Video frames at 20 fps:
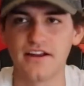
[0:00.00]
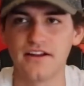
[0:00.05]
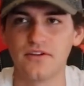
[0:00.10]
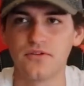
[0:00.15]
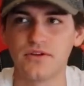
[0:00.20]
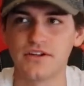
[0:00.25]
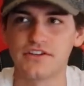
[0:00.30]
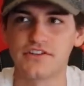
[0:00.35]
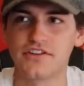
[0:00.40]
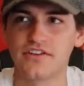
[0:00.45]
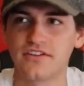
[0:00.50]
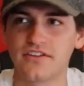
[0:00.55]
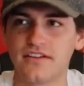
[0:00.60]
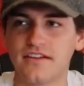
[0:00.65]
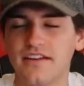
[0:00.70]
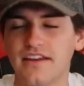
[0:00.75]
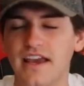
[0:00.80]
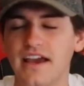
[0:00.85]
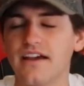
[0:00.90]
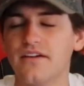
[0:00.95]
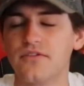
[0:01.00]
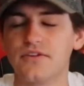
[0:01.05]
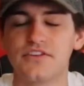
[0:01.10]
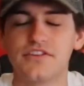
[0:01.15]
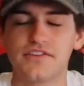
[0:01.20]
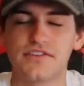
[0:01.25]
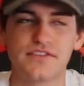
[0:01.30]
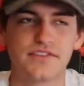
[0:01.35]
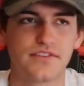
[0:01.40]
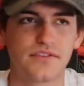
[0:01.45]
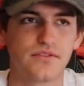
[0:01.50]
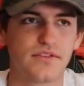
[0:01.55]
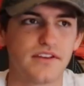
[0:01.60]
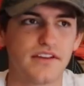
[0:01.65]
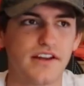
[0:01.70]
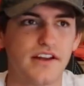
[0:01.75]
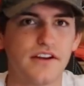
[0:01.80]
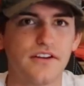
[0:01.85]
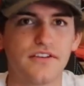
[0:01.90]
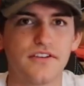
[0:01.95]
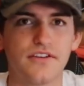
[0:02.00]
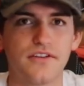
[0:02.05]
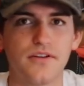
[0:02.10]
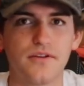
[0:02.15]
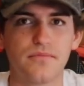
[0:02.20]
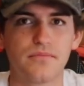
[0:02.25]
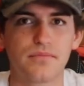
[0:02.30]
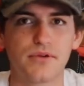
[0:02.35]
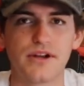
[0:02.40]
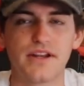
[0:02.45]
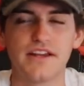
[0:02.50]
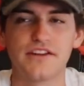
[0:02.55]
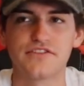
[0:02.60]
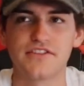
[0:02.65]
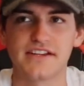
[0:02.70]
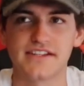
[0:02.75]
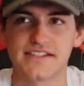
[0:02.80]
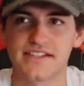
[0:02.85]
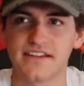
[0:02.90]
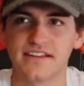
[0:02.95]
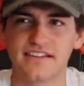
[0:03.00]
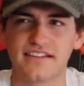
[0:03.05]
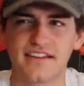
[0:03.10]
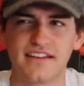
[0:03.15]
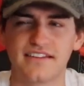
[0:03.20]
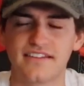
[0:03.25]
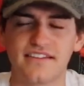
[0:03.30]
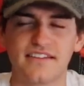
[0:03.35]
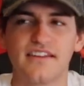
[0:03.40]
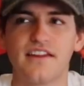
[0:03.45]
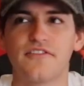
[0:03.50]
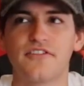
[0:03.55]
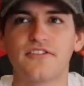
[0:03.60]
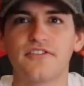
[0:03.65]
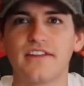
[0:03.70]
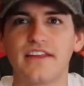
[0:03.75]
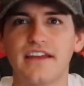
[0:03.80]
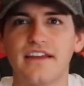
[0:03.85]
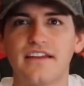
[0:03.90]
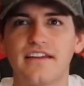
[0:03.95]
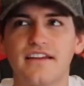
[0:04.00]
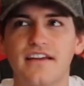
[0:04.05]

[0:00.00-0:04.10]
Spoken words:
which is pretty interesting. That's never really,